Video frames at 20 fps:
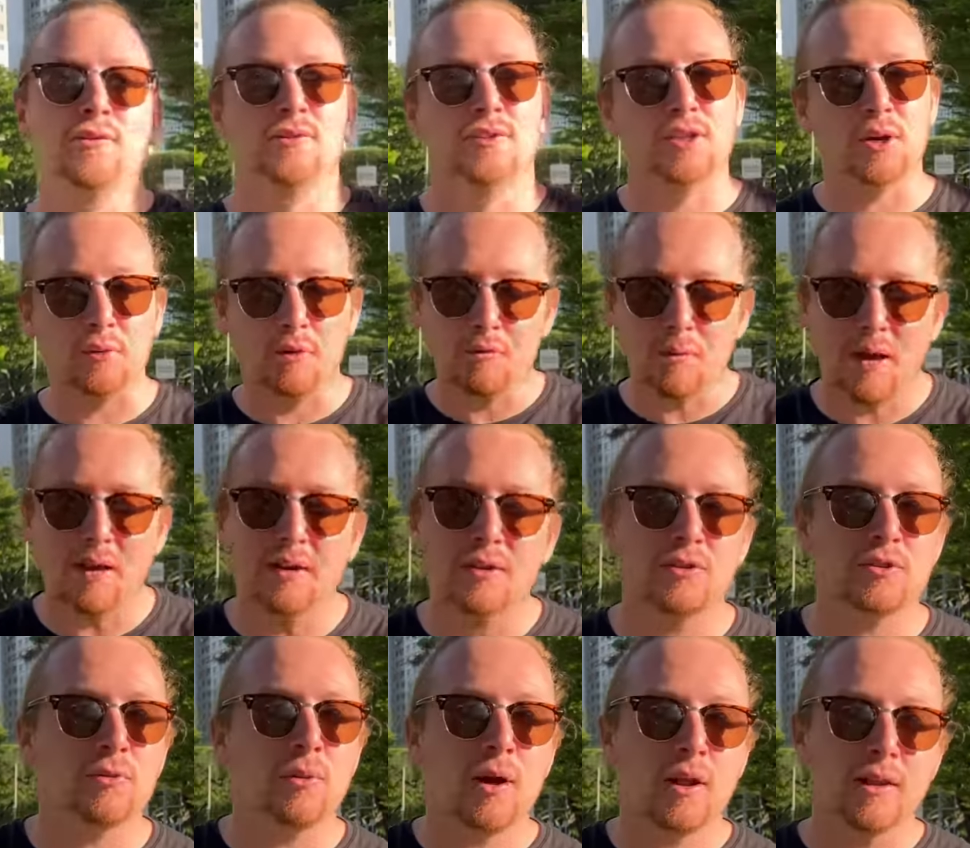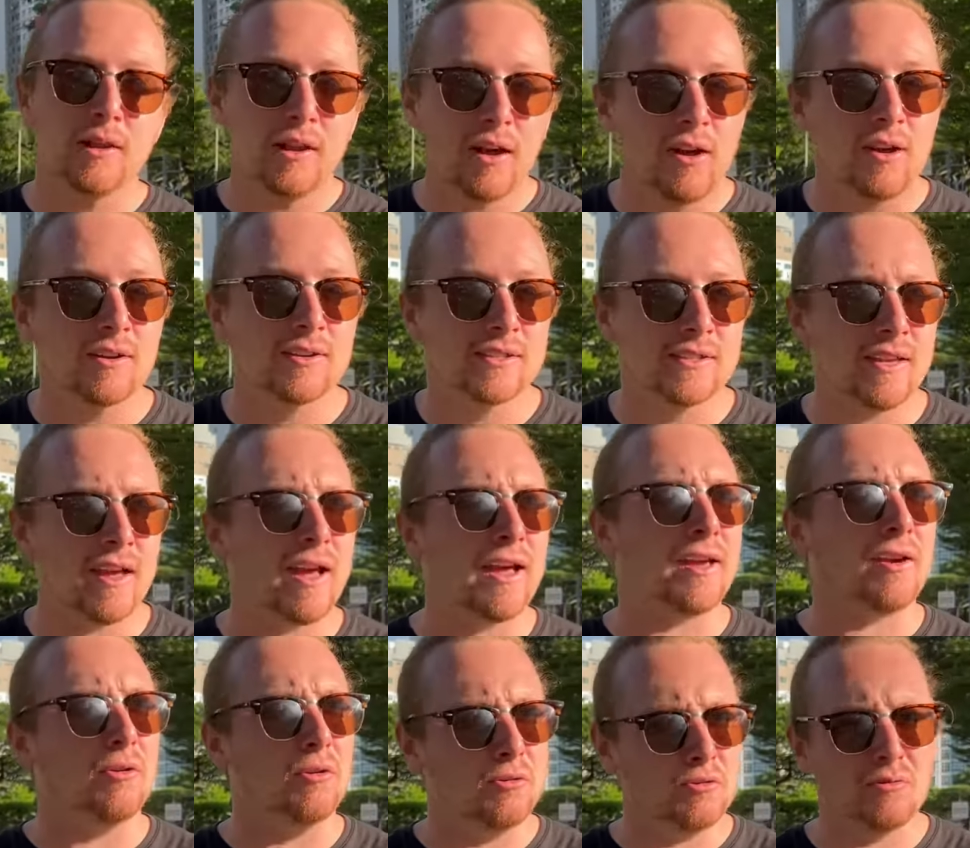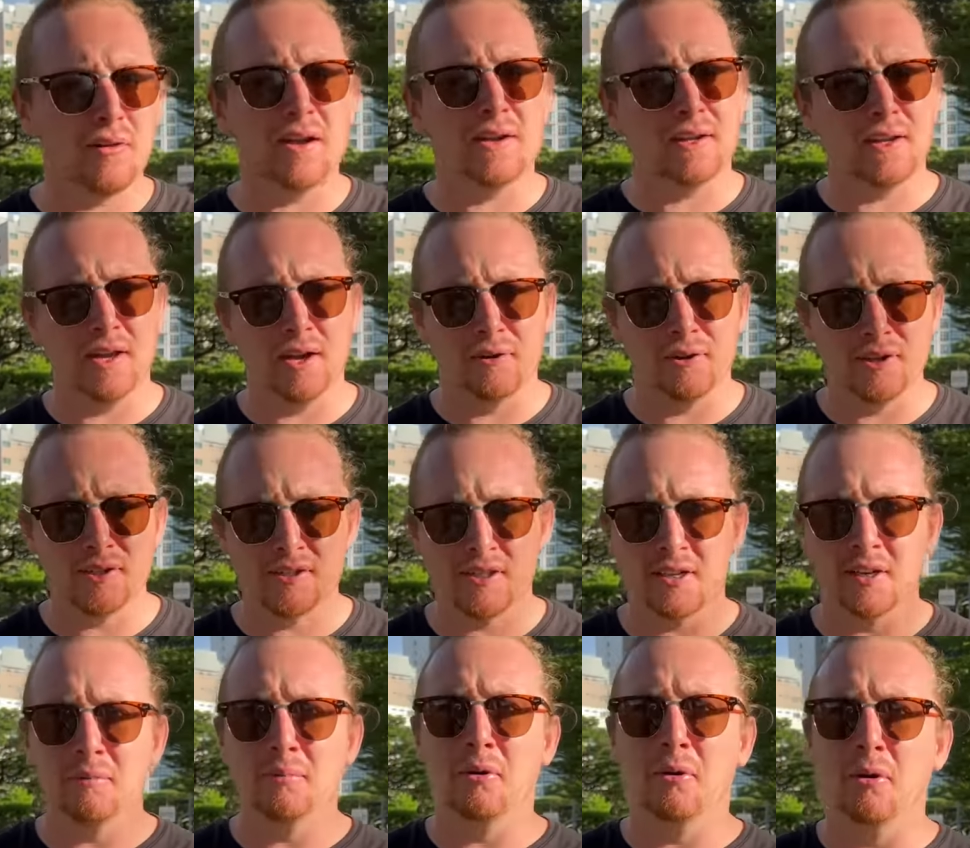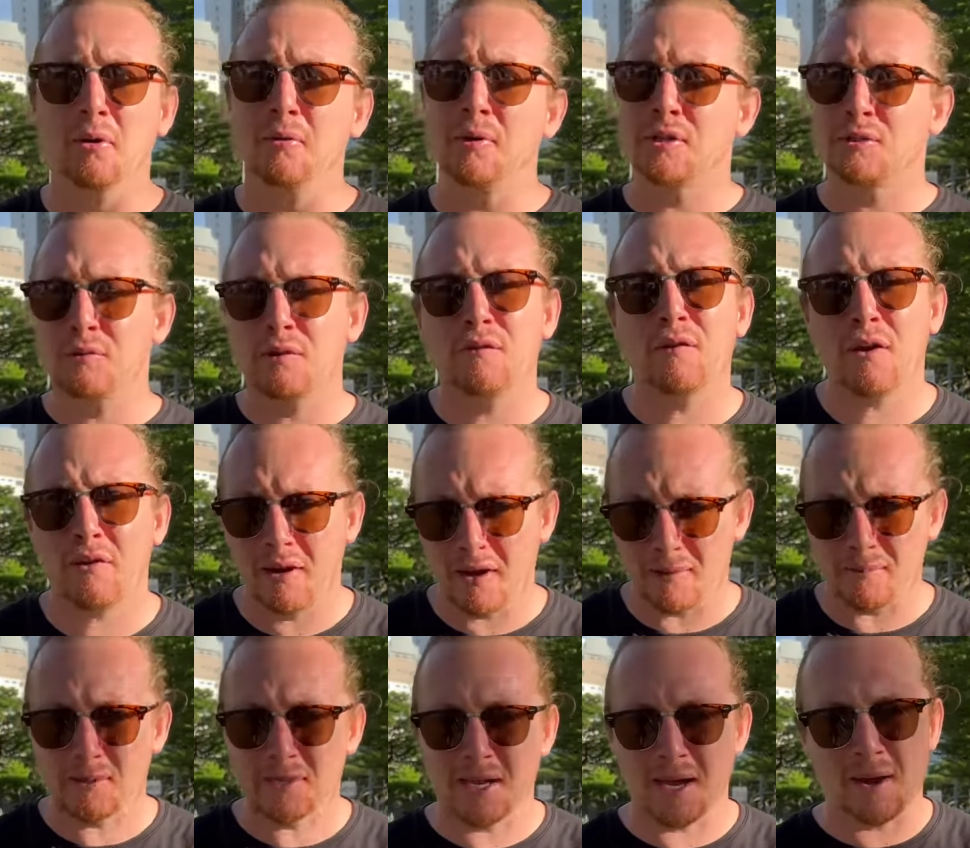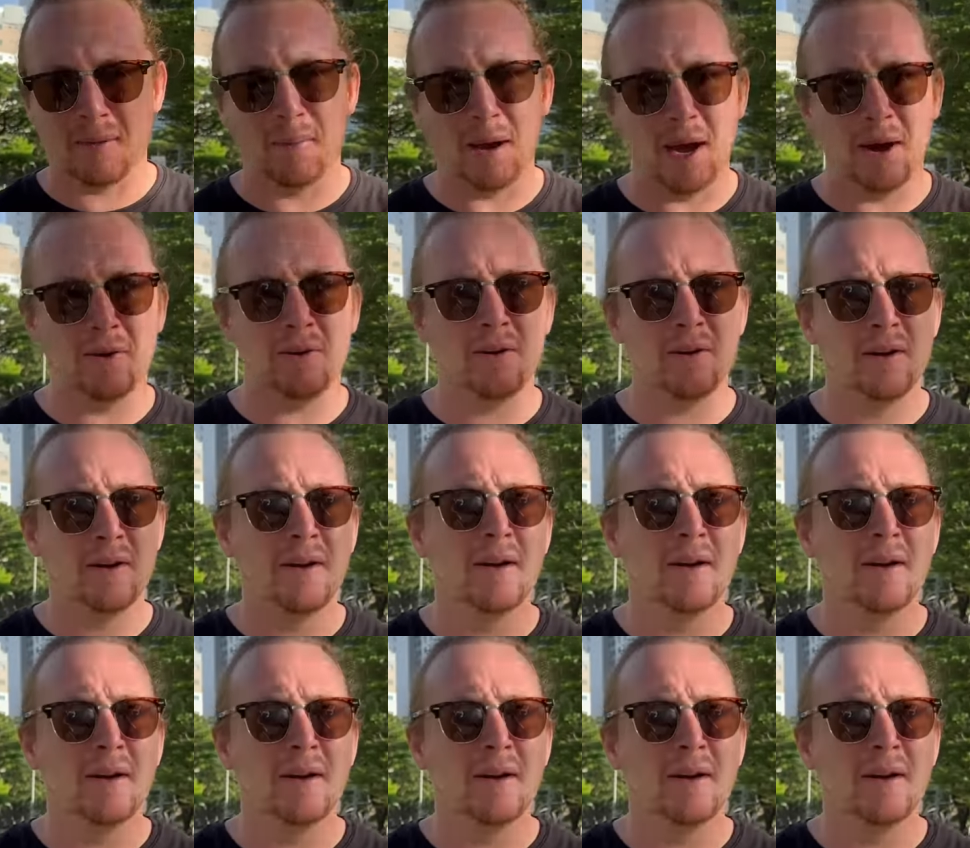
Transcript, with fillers: So we've made it to our last day already here in Singapore, which we're very upset about.